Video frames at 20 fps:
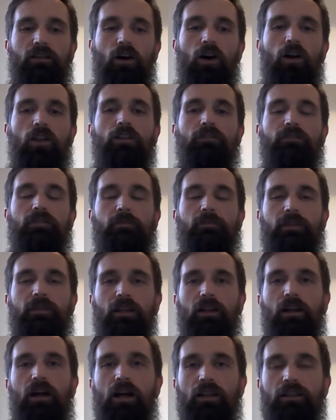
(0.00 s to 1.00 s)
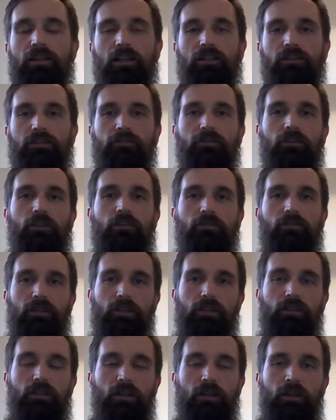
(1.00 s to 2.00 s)
all of them in the context of
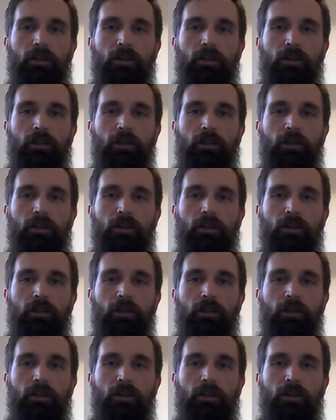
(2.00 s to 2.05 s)
COVID,